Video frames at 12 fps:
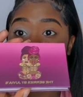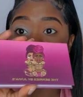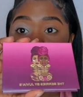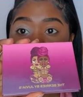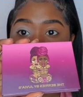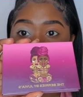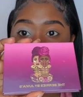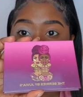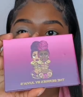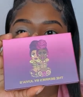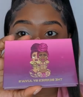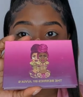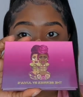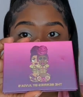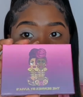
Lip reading: Place Berries